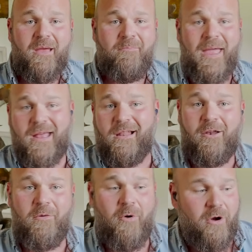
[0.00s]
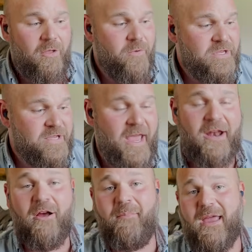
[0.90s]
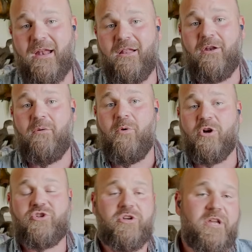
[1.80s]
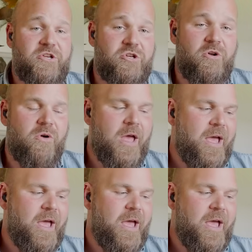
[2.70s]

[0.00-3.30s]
make it a little more Louisiana or make it a little more traditional.